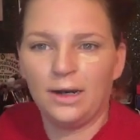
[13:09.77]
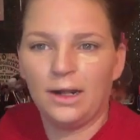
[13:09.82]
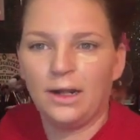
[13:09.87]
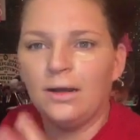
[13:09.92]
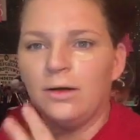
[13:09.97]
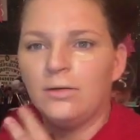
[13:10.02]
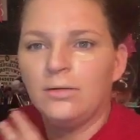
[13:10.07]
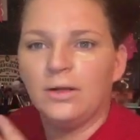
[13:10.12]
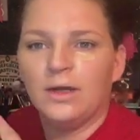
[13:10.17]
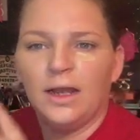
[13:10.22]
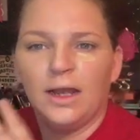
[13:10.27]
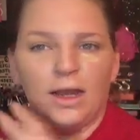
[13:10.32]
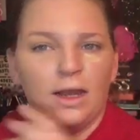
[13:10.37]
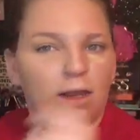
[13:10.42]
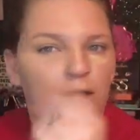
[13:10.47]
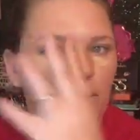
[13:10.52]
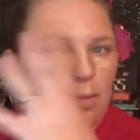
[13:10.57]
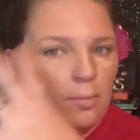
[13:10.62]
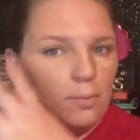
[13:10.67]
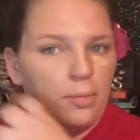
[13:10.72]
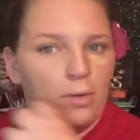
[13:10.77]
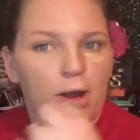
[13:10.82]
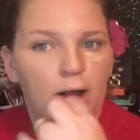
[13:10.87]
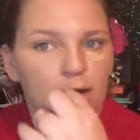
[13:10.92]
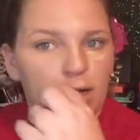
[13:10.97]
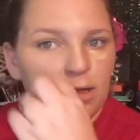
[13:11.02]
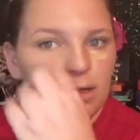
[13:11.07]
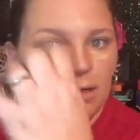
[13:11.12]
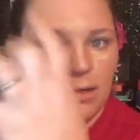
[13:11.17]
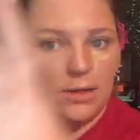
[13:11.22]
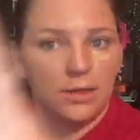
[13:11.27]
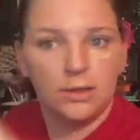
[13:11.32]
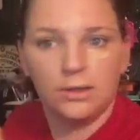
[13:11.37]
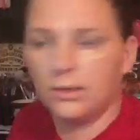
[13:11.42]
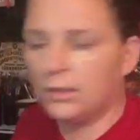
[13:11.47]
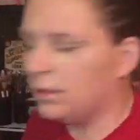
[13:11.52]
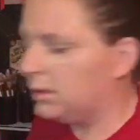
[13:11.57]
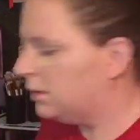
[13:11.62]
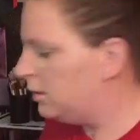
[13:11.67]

out? It brightens and